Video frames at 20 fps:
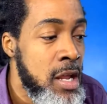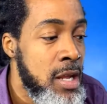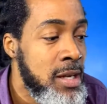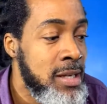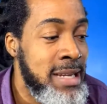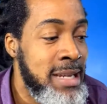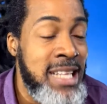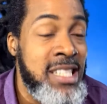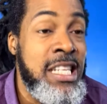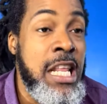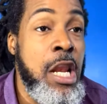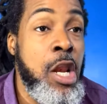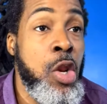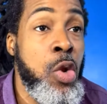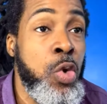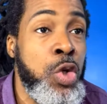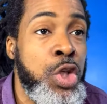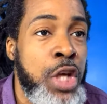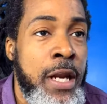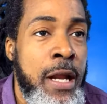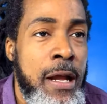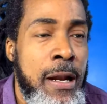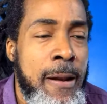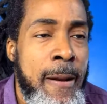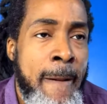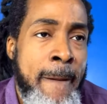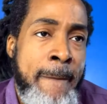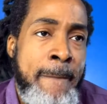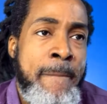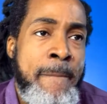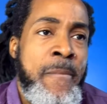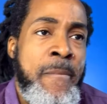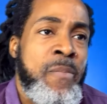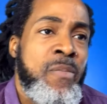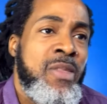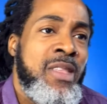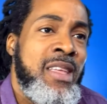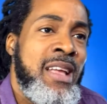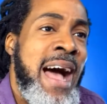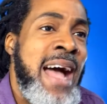That's delusional.
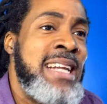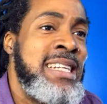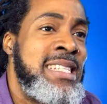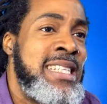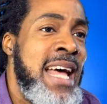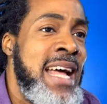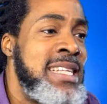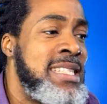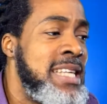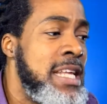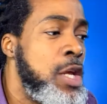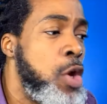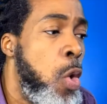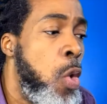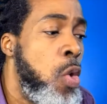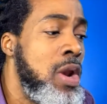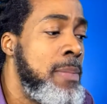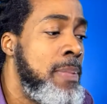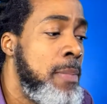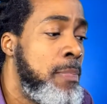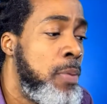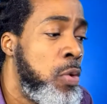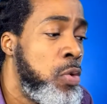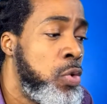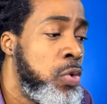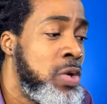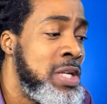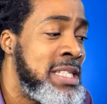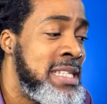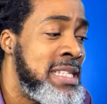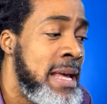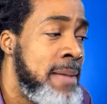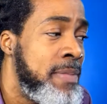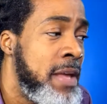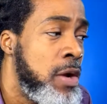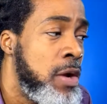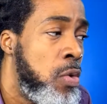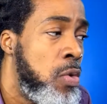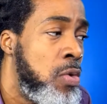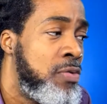Einstein said the only people who do the same
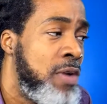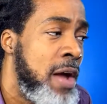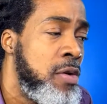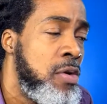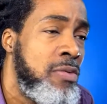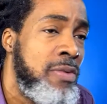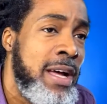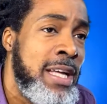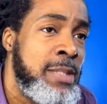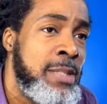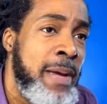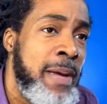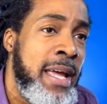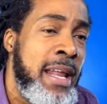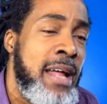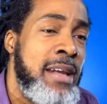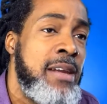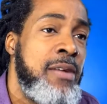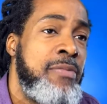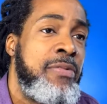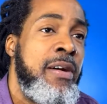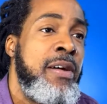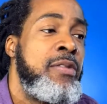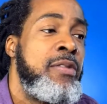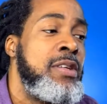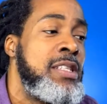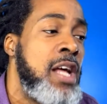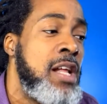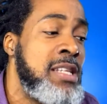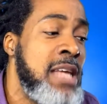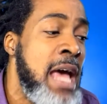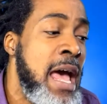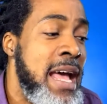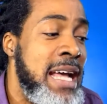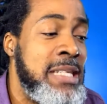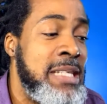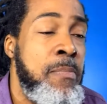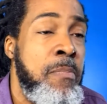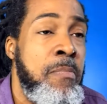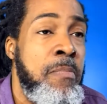thing over and over expecting a different result
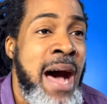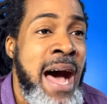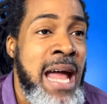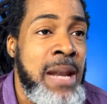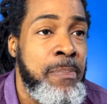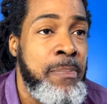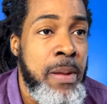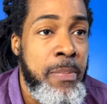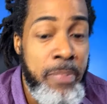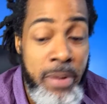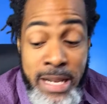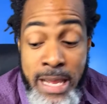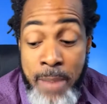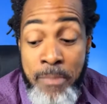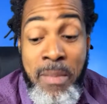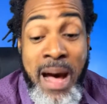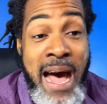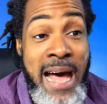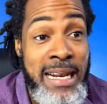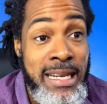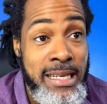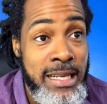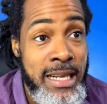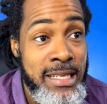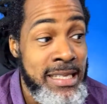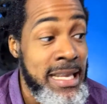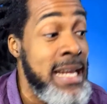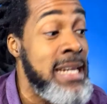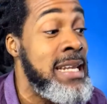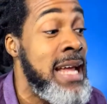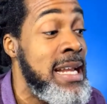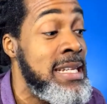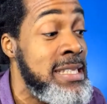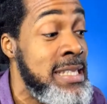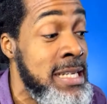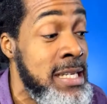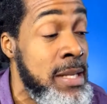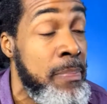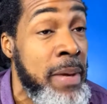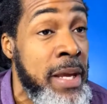is mad people. You're mad, and St. Anne's
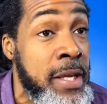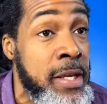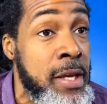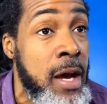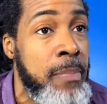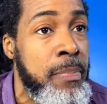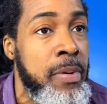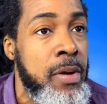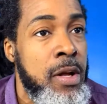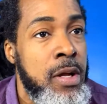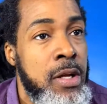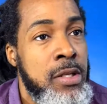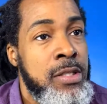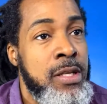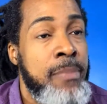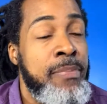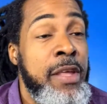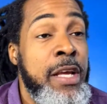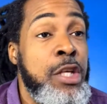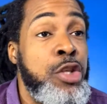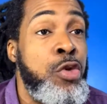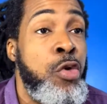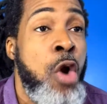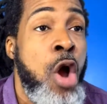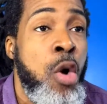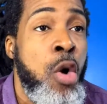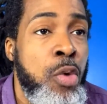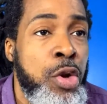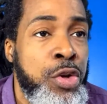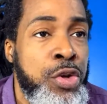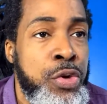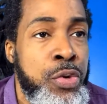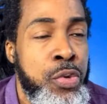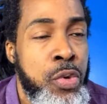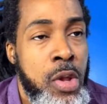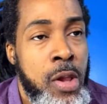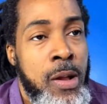need to pick you up. Something is wrong with you.